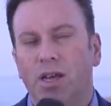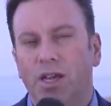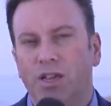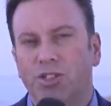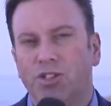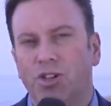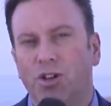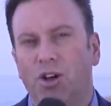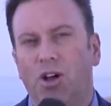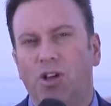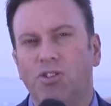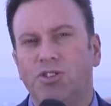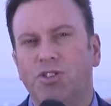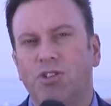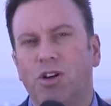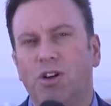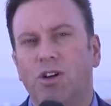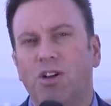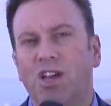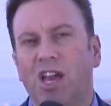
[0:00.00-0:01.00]
is an all
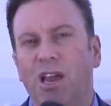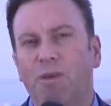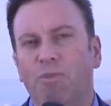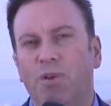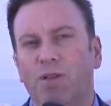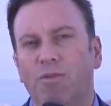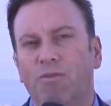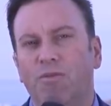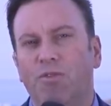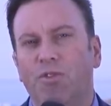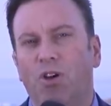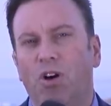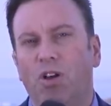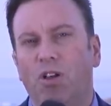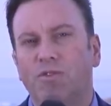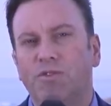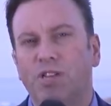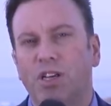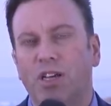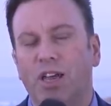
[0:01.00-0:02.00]
star game that
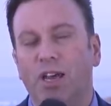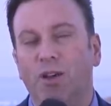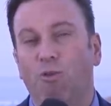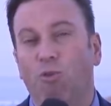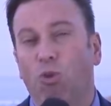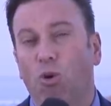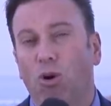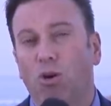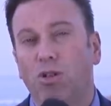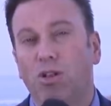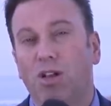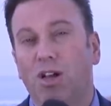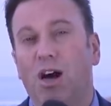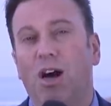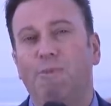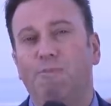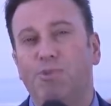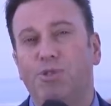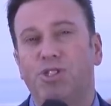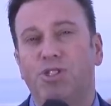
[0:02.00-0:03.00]
involves like a World
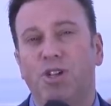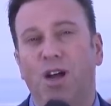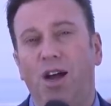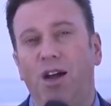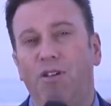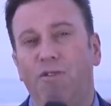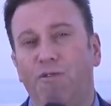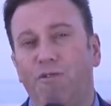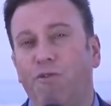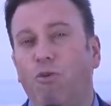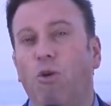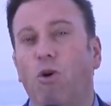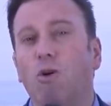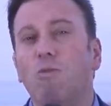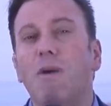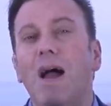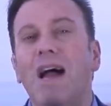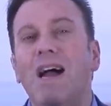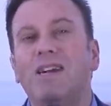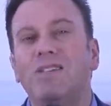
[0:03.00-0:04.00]
Cup style
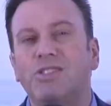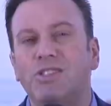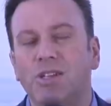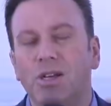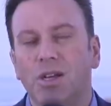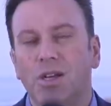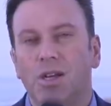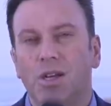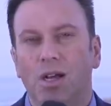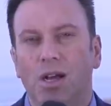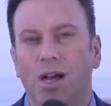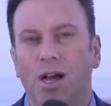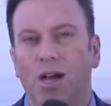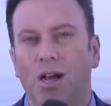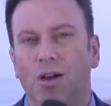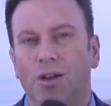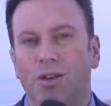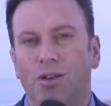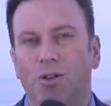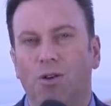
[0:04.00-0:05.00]
format that.
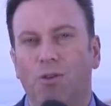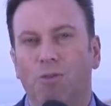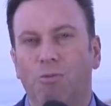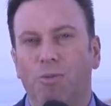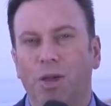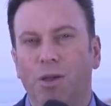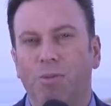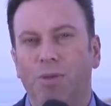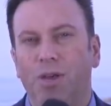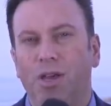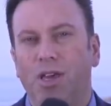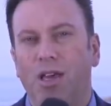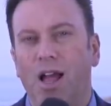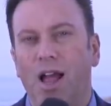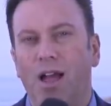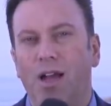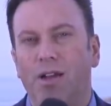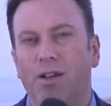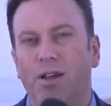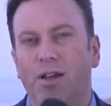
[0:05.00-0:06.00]
Uh, you know, maybe
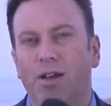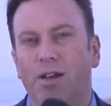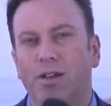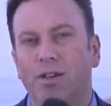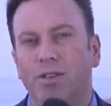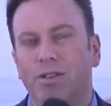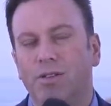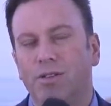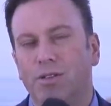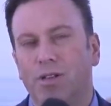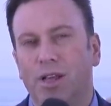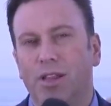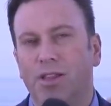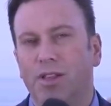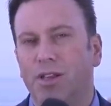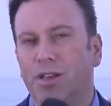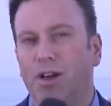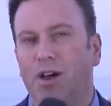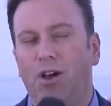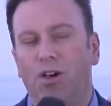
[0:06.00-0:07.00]
Canada
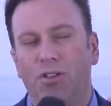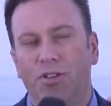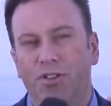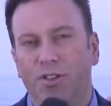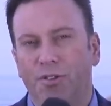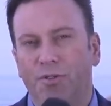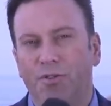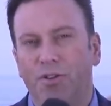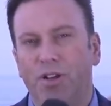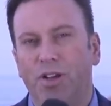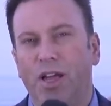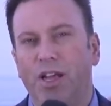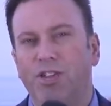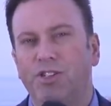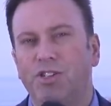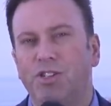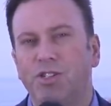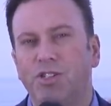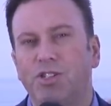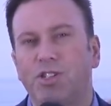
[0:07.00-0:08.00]
and the, all the different
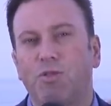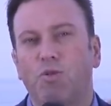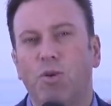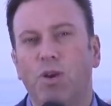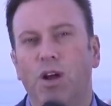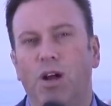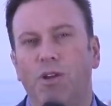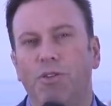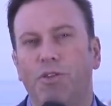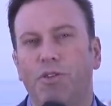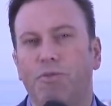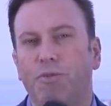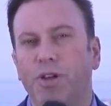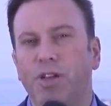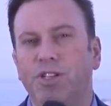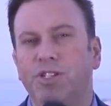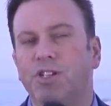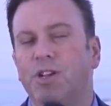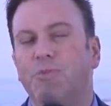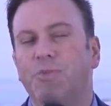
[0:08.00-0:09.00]
nations, three on
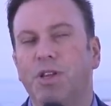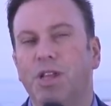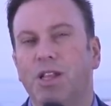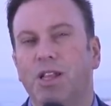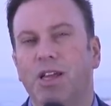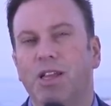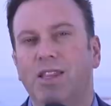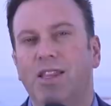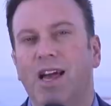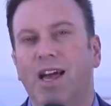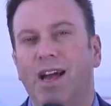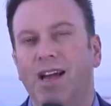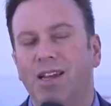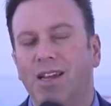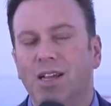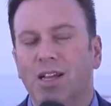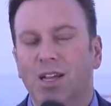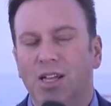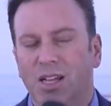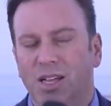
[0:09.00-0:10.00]
three, something like
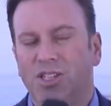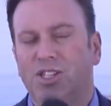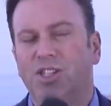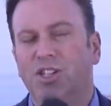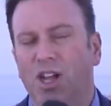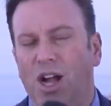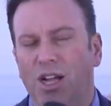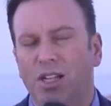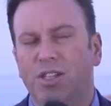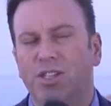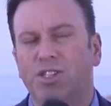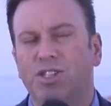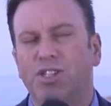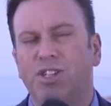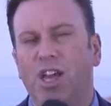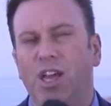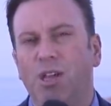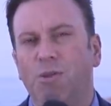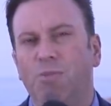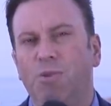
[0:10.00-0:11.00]
that. It's not the hmm.
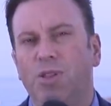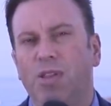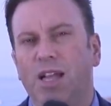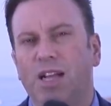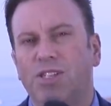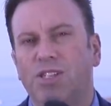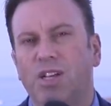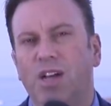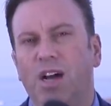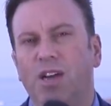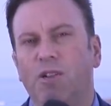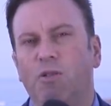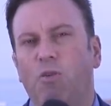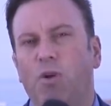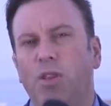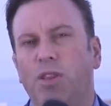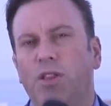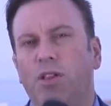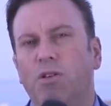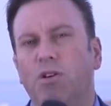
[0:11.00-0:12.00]
same, but that's kind of
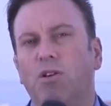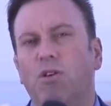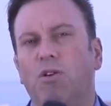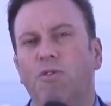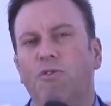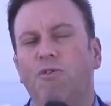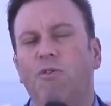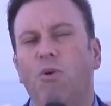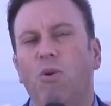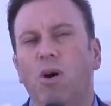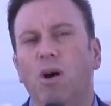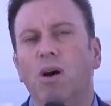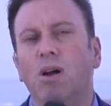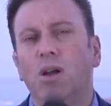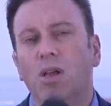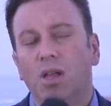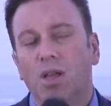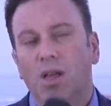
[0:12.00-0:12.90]
what they'll go for,